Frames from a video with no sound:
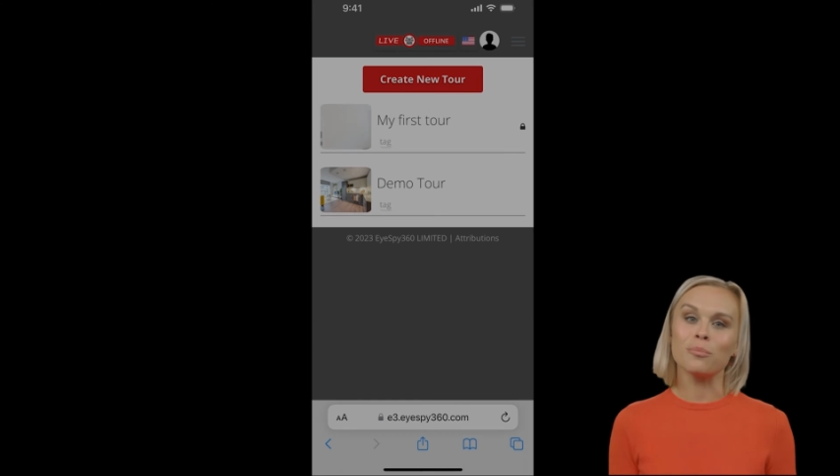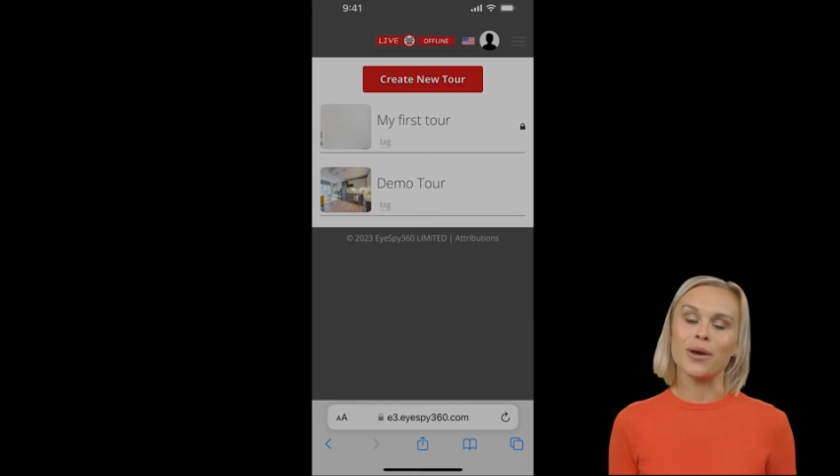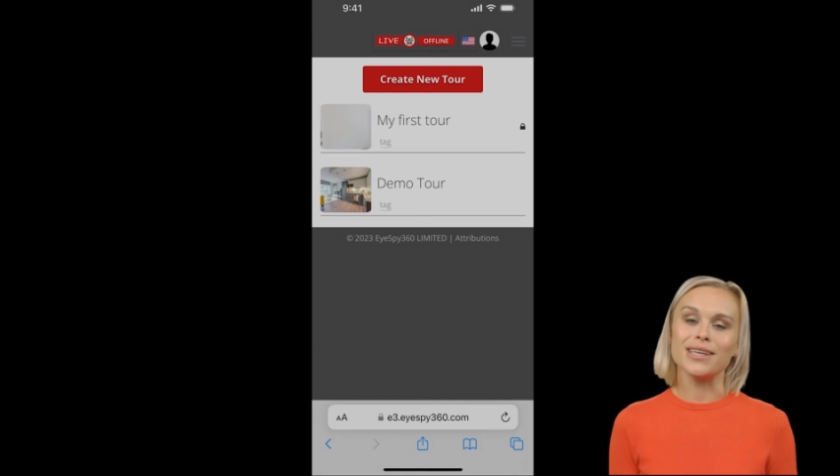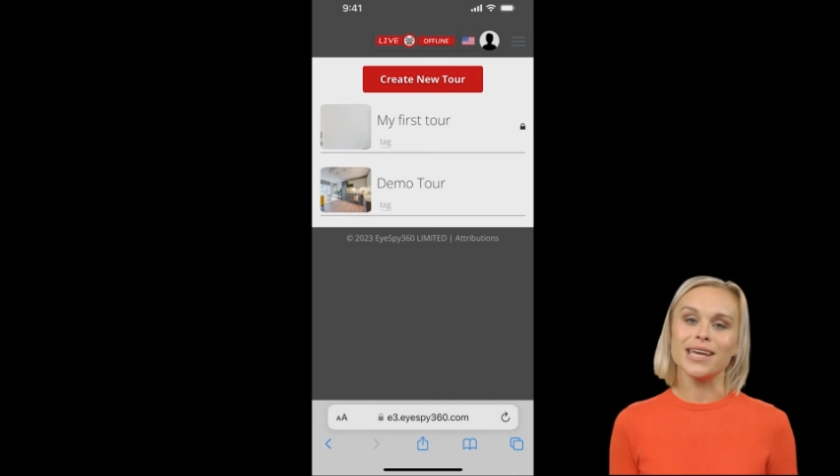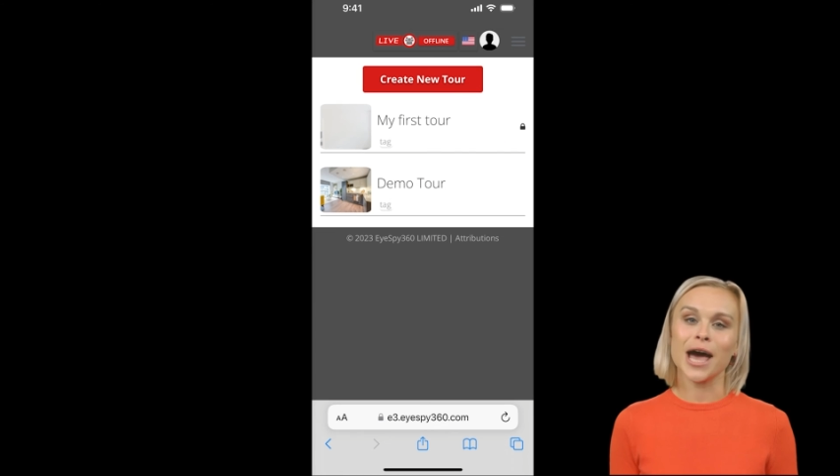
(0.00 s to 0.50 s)

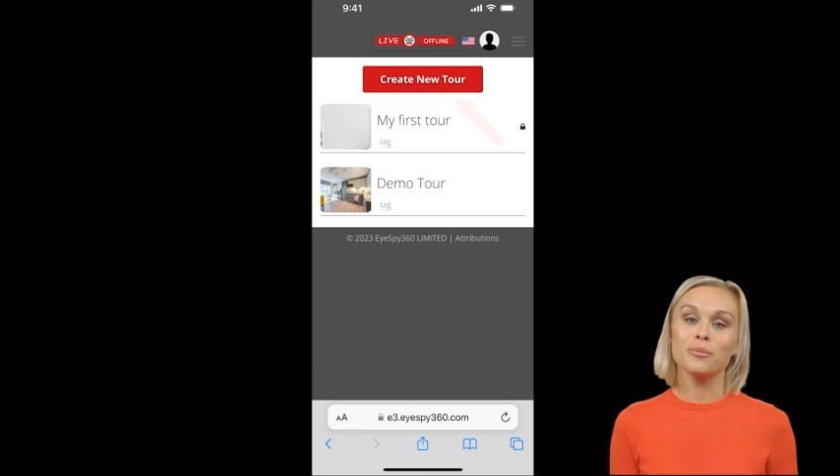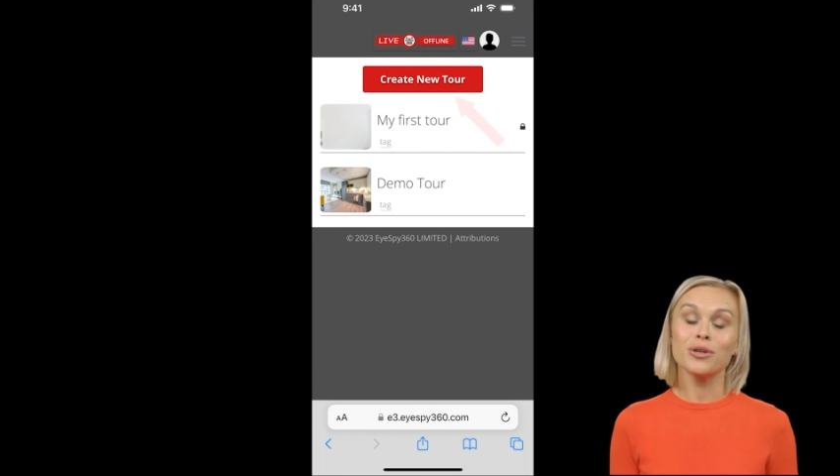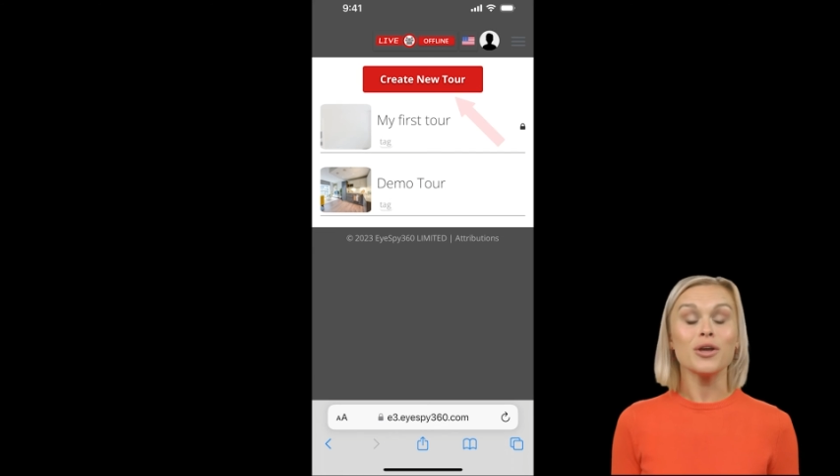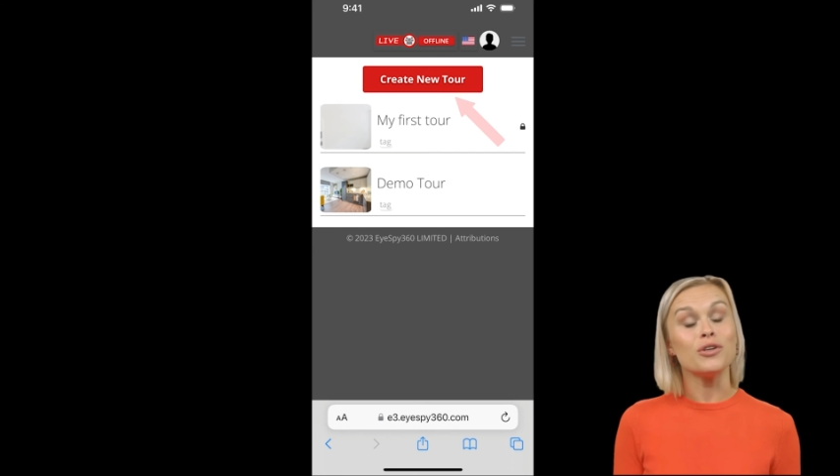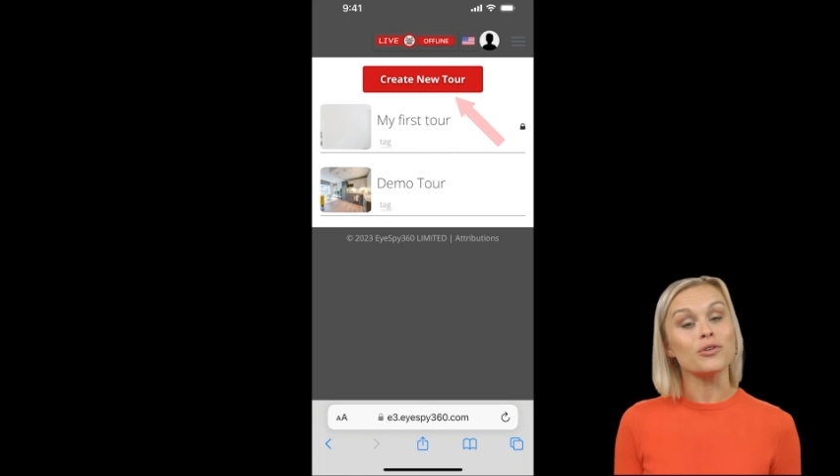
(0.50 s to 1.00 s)
by
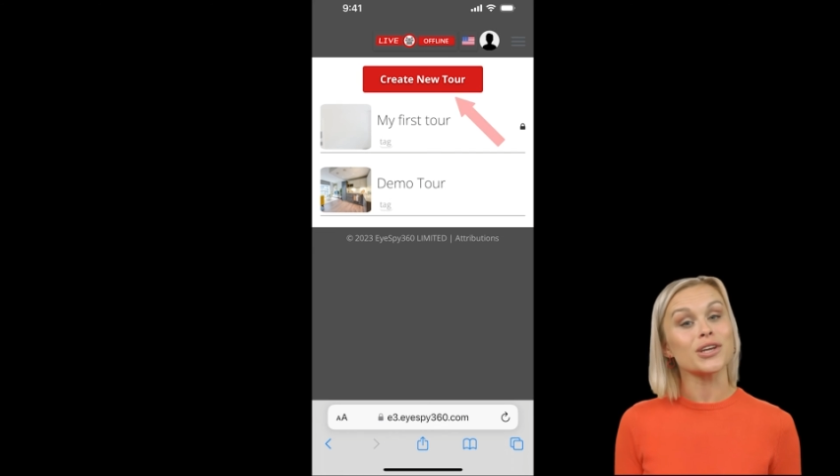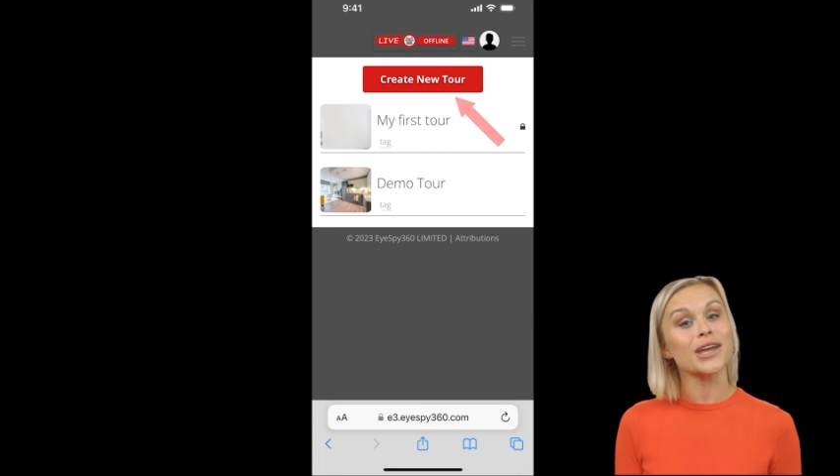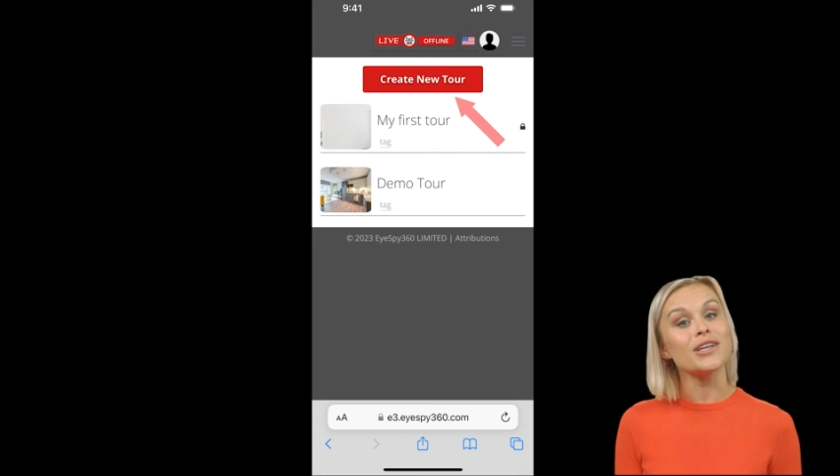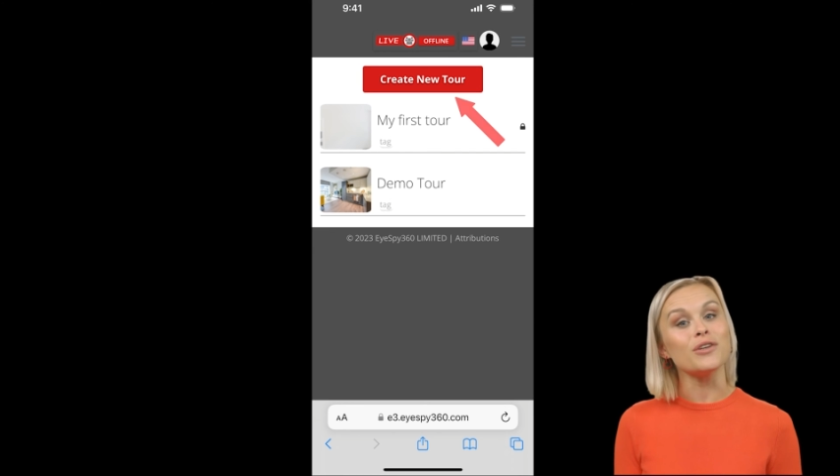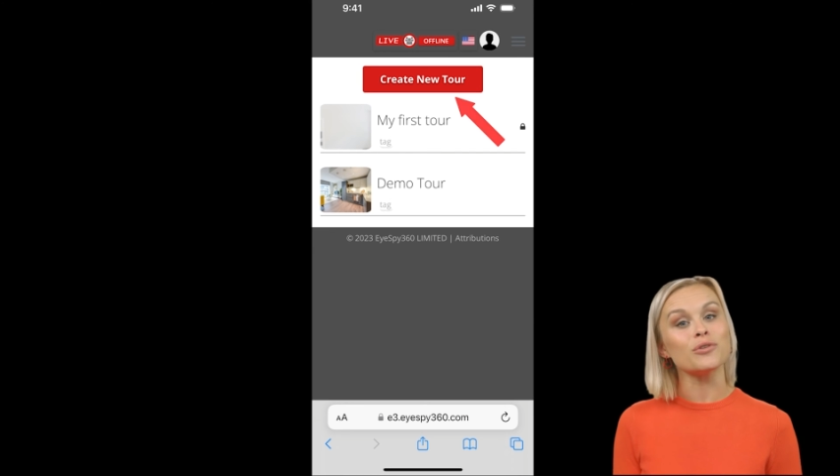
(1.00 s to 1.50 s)
tapping on
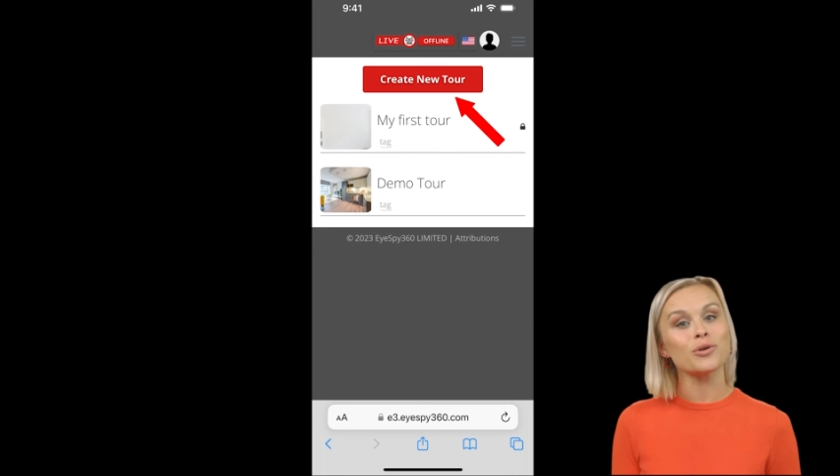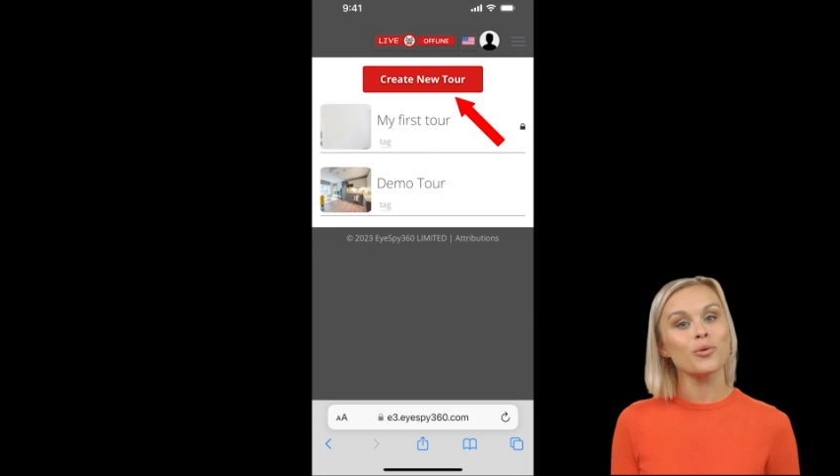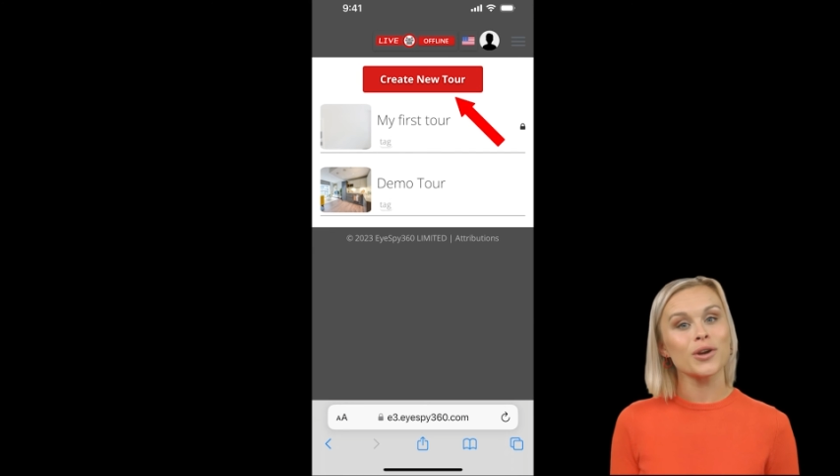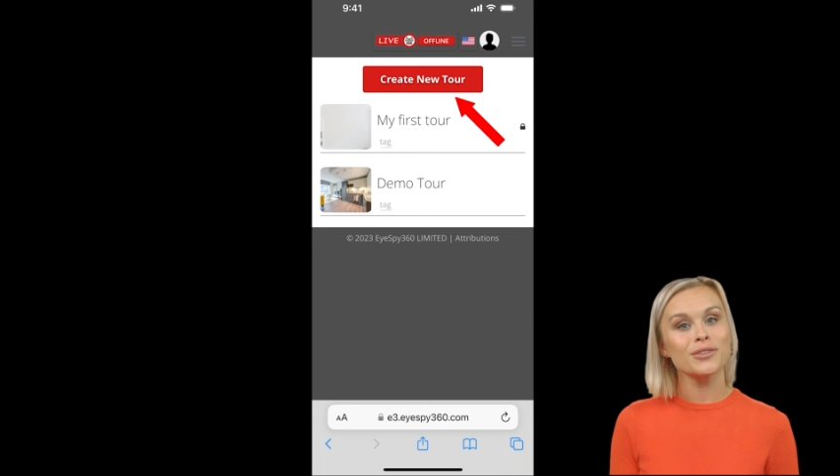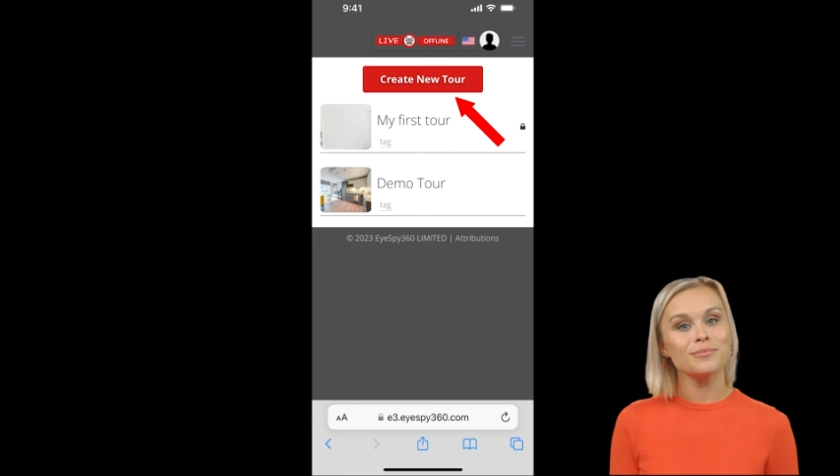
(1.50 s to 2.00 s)
Create New
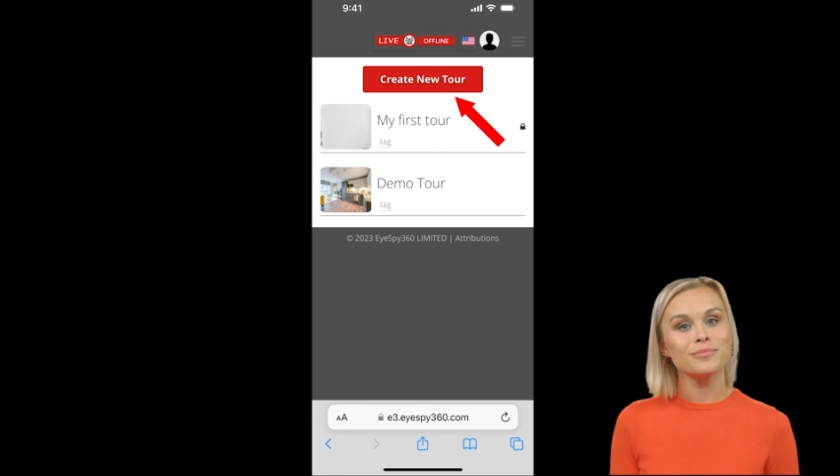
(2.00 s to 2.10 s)
Tour.